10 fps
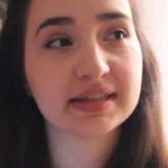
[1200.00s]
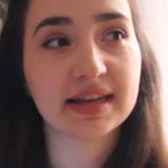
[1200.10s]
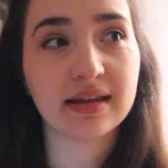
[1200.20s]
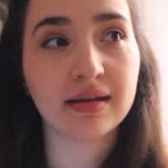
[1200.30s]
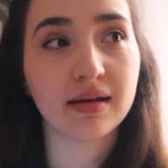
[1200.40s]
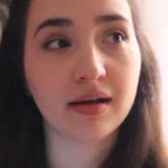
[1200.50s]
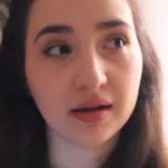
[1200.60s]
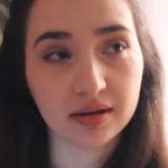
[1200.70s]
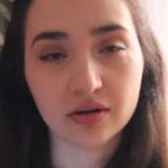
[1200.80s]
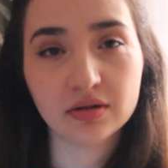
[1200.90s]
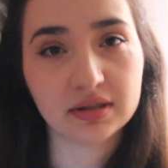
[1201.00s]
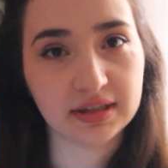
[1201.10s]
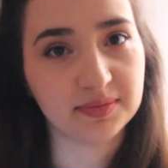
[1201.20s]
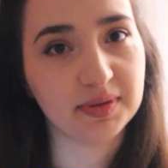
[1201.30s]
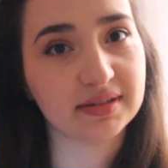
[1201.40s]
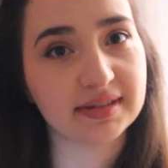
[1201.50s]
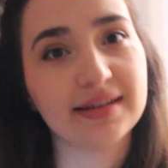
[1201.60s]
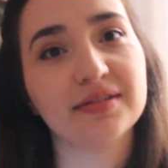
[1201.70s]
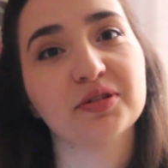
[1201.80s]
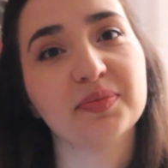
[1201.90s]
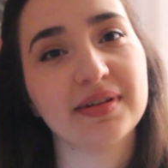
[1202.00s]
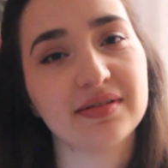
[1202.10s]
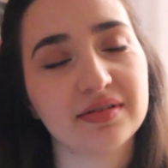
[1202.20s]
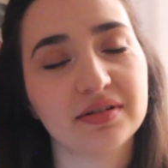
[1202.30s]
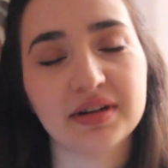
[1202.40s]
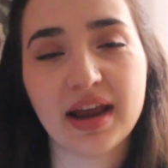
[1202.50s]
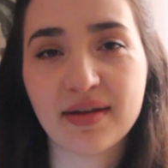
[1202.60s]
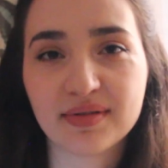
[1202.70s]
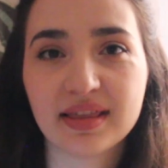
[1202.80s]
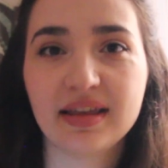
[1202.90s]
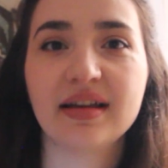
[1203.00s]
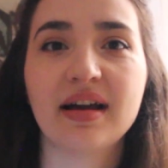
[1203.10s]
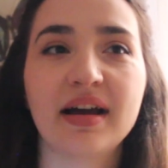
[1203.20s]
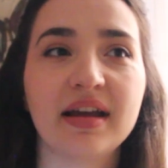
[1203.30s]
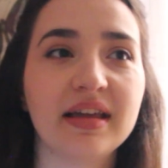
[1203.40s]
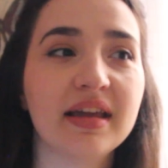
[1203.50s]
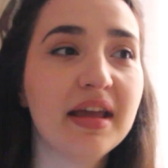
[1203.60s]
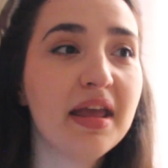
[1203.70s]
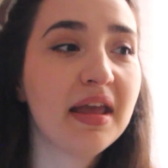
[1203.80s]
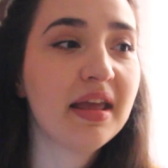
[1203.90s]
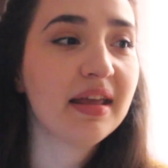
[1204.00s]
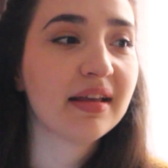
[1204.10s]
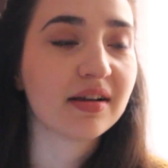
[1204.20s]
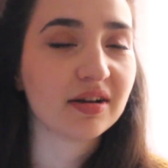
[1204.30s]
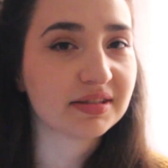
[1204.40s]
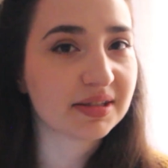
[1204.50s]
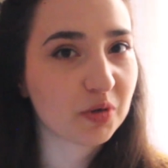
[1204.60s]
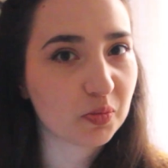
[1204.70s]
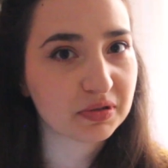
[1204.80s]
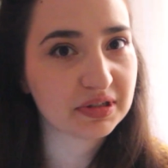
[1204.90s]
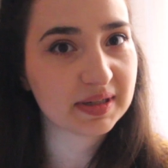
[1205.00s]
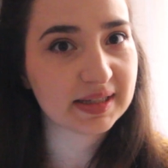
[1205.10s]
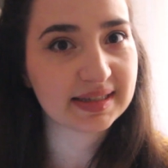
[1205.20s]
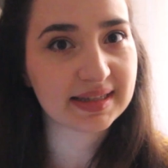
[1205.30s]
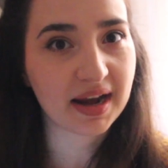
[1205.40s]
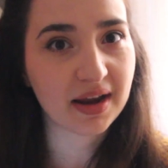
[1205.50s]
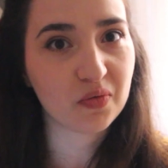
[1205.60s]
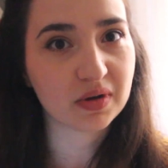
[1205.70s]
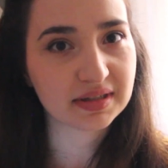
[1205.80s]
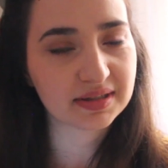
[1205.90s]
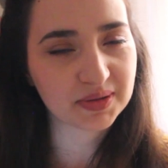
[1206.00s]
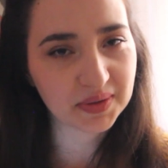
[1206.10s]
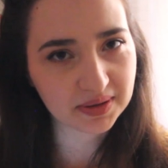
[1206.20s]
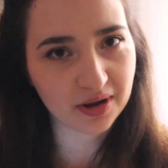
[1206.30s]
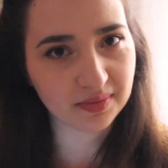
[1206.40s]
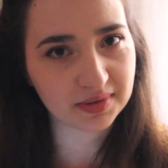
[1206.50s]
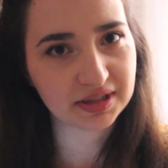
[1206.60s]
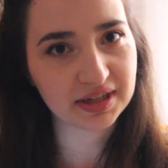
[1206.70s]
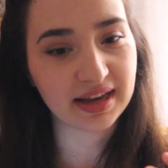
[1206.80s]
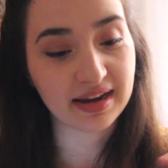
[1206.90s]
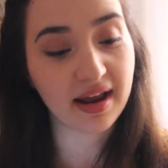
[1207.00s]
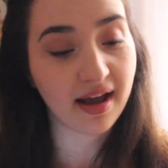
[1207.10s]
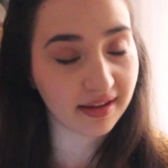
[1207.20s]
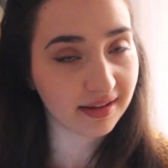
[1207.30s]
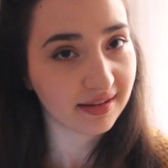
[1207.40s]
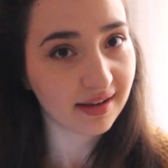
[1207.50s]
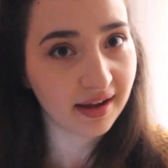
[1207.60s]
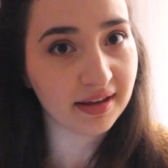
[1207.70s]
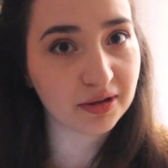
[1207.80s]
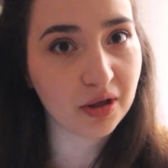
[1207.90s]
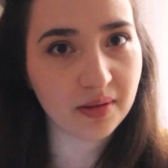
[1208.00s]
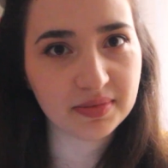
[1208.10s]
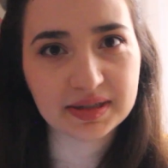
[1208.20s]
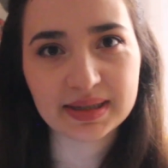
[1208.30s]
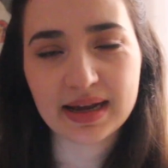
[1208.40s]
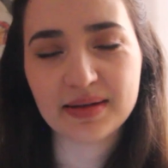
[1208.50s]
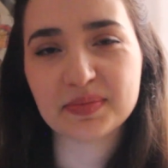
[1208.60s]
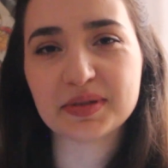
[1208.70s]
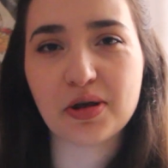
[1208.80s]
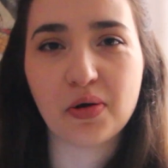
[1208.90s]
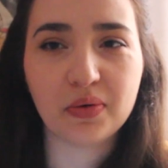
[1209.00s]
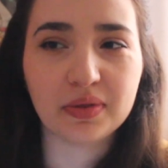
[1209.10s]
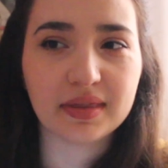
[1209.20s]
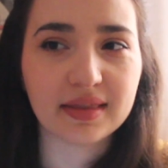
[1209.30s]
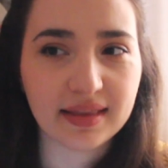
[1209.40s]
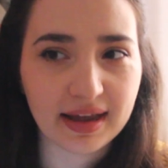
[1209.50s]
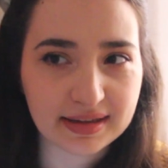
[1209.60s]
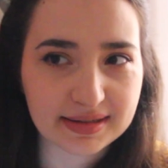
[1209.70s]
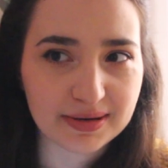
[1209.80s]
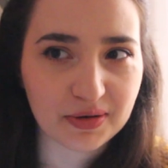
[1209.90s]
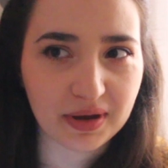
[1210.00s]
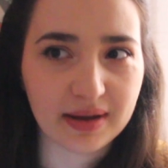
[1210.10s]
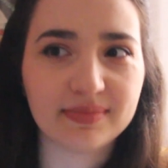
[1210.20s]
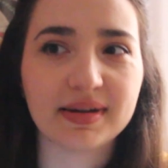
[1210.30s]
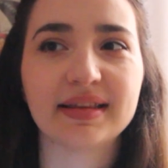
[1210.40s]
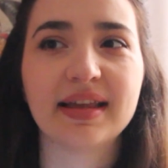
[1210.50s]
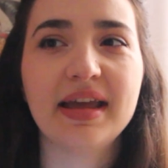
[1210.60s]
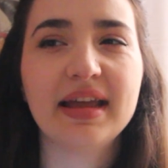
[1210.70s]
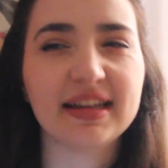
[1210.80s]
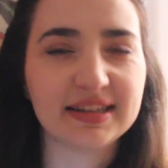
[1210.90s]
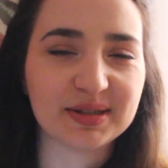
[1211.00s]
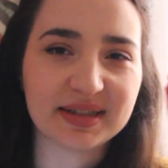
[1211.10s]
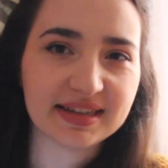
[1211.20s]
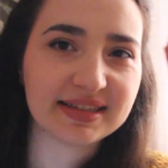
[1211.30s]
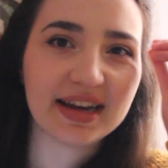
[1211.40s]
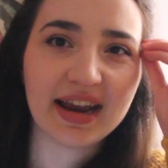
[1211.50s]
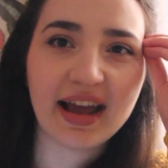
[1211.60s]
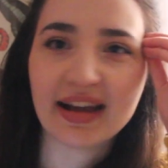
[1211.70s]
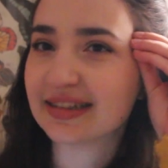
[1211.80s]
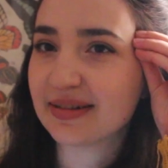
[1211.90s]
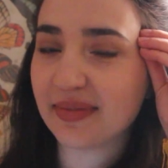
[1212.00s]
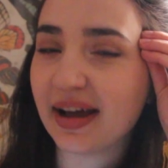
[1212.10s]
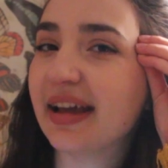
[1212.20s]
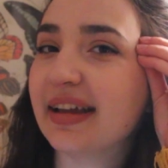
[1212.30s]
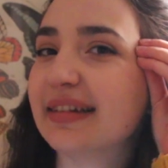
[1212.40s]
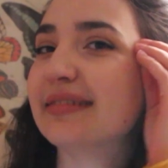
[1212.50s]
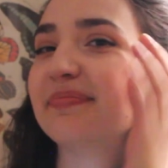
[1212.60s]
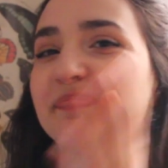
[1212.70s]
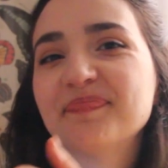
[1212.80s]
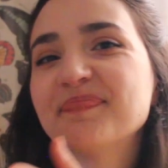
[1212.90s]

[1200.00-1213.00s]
say I got on it because I got better on everything. I got some opportunities that I wanted to accomplish and I accomplished them, so that's okay. But the success that I had in mind,